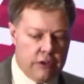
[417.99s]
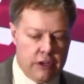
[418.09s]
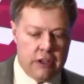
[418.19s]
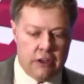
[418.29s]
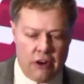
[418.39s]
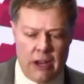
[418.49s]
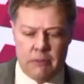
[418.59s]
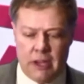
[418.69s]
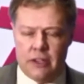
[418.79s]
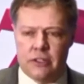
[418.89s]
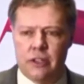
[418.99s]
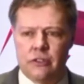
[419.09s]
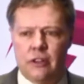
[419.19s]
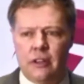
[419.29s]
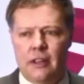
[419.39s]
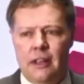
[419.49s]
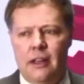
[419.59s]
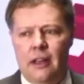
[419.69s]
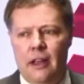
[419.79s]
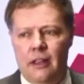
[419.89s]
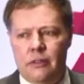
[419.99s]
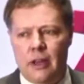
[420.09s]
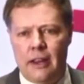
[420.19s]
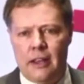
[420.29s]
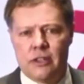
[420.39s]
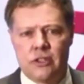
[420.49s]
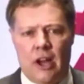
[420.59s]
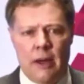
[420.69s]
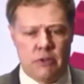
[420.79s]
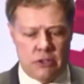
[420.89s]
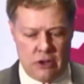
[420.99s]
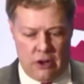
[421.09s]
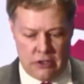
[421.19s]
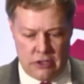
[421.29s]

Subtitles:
and crime cases, then it is time to start